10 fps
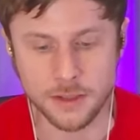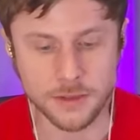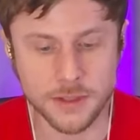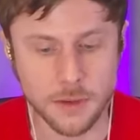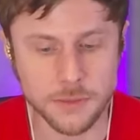
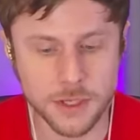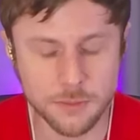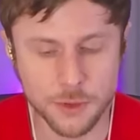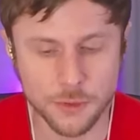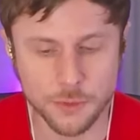in
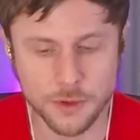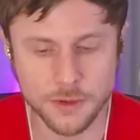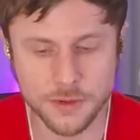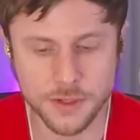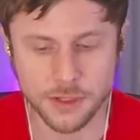September,
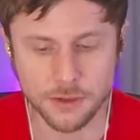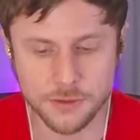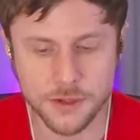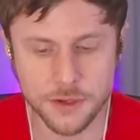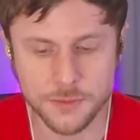workers at
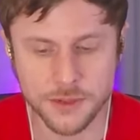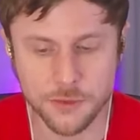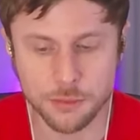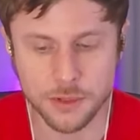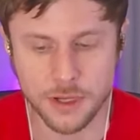Ultium's
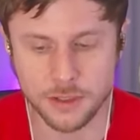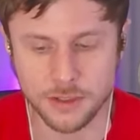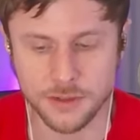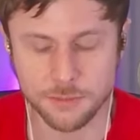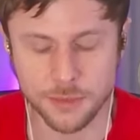new
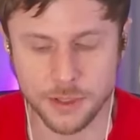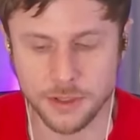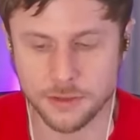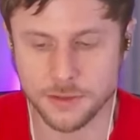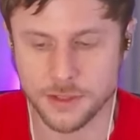plant in
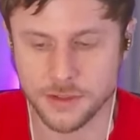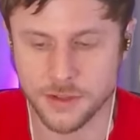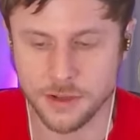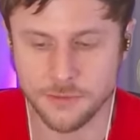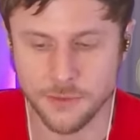Spring Hill,
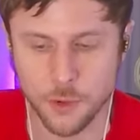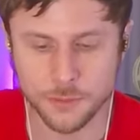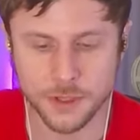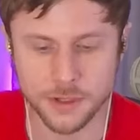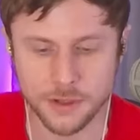Tennessee,
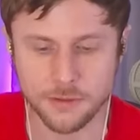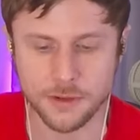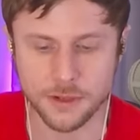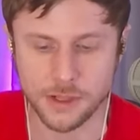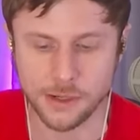formed their
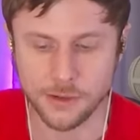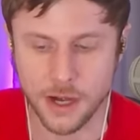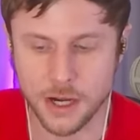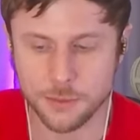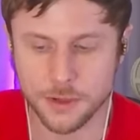union and are
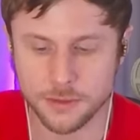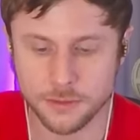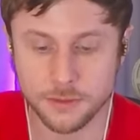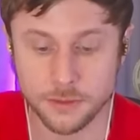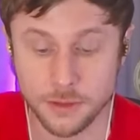now pre-
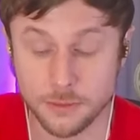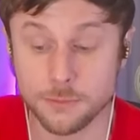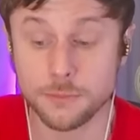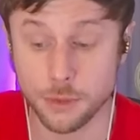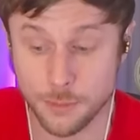ne-
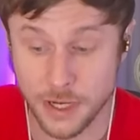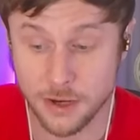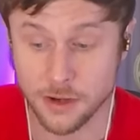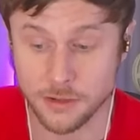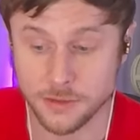
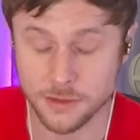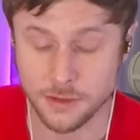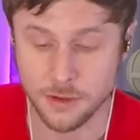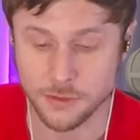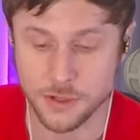preparing to
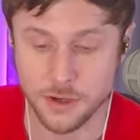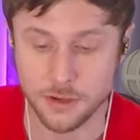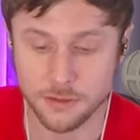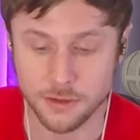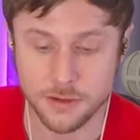
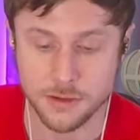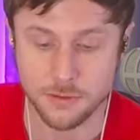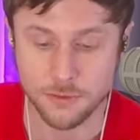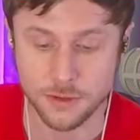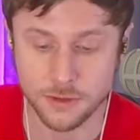negotiate their
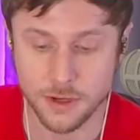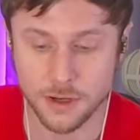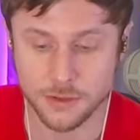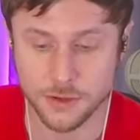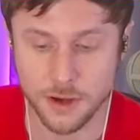union
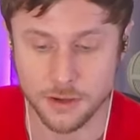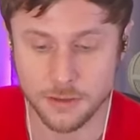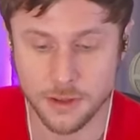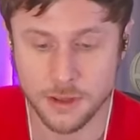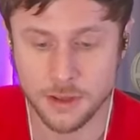contract.